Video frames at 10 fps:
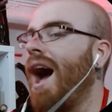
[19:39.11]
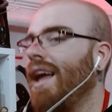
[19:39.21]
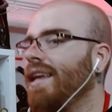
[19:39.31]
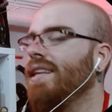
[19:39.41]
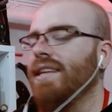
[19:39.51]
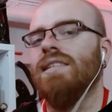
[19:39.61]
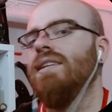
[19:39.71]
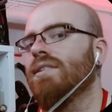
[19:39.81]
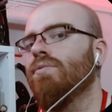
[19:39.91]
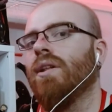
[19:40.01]
I think they
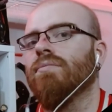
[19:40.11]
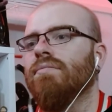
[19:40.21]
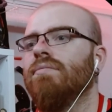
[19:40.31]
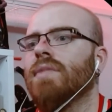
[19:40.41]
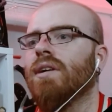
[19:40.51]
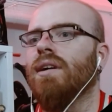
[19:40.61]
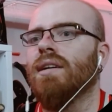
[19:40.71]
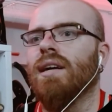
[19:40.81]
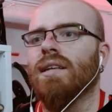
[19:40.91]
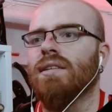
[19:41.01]
did this well.
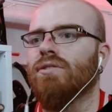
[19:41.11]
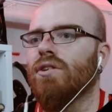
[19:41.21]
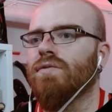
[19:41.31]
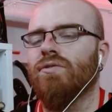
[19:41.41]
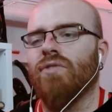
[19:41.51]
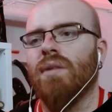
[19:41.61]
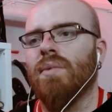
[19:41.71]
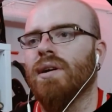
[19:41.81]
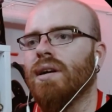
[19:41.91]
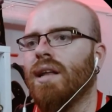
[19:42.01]
No, another source for
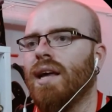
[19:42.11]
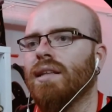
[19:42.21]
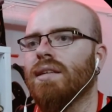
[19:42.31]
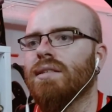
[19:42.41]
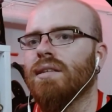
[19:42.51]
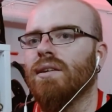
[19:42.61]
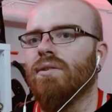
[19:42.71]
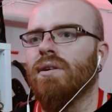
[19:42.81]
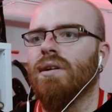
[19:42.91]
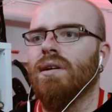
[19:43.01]
drama. I like this, you
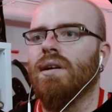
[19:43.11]
know?